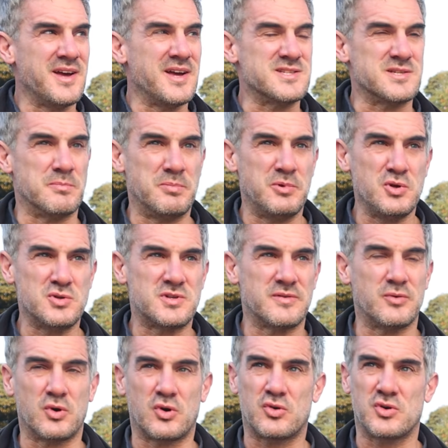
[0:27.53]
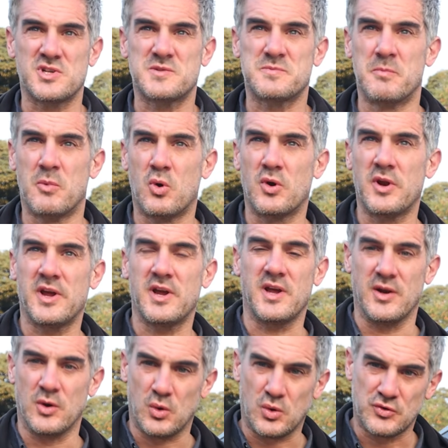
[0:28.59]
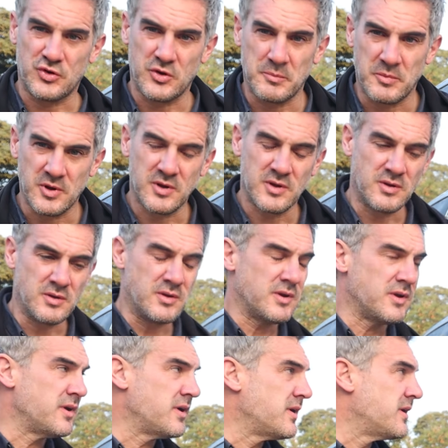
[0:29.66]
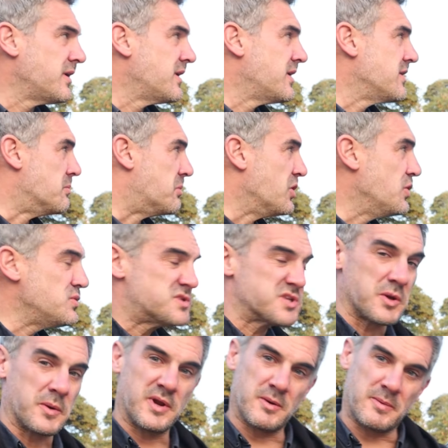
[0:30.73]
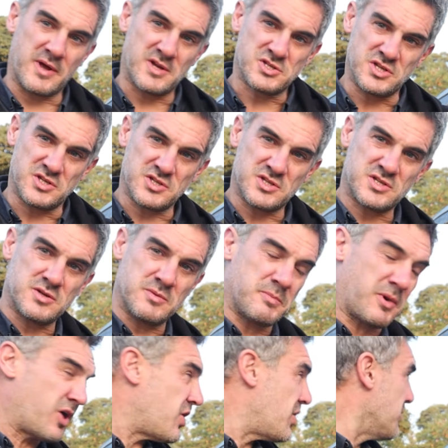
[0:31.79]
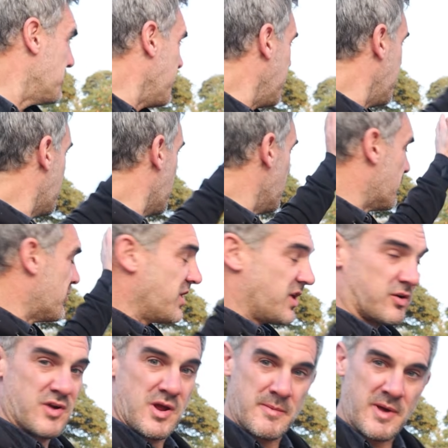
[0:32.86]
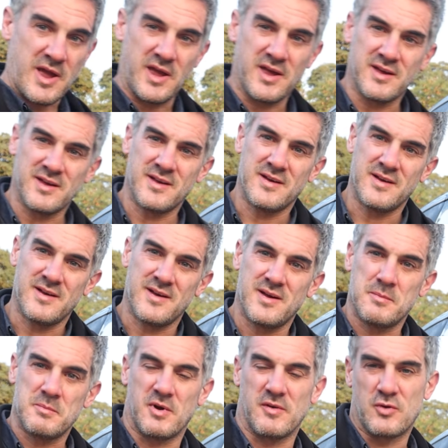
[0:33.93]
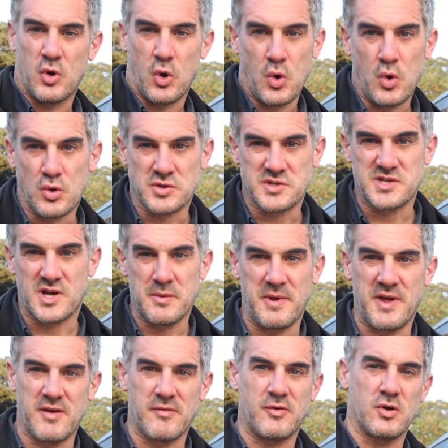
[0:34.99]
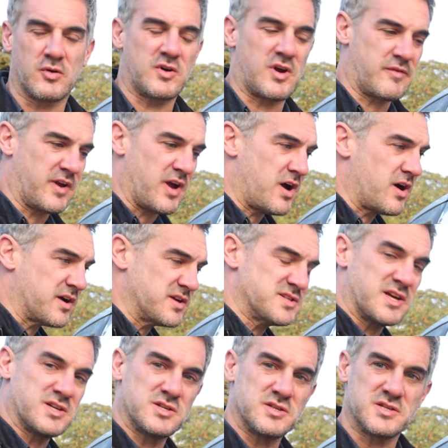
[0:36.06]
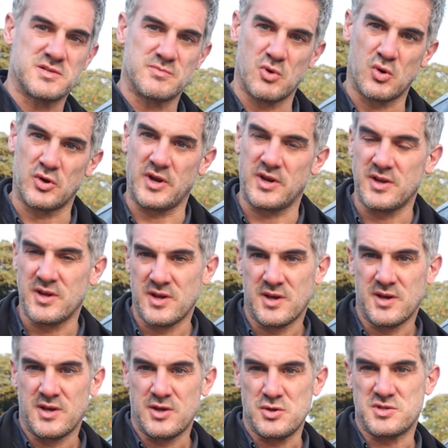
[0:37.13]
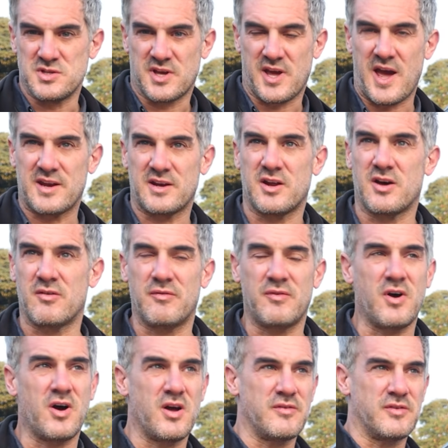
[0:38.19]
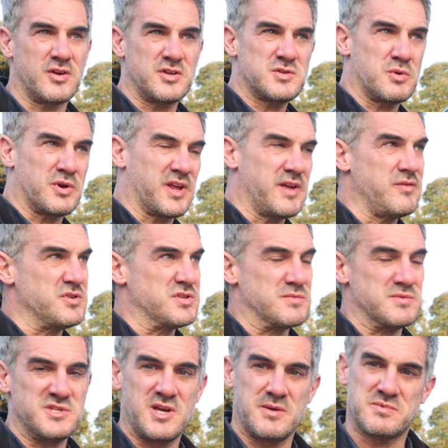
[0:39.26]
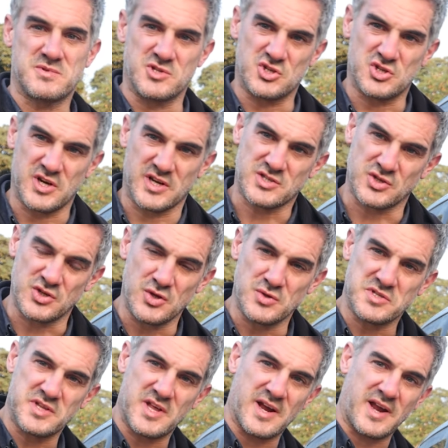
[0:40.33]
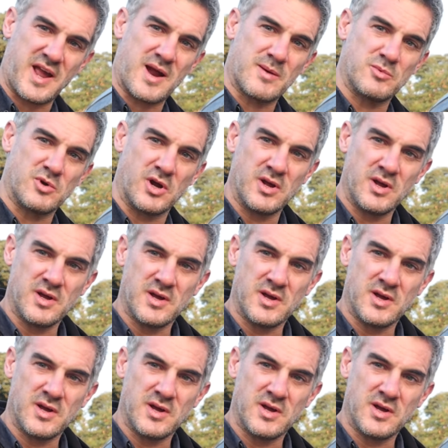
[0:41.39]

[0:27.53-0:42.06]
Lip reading: It's a beautiful crisp morning in autumn. The balloons are going up actually just behind me over in Kerwin. But of course I'm here photographing architecture this morning using the Canon R5, and I just want to give you some tips and tricks on using that camera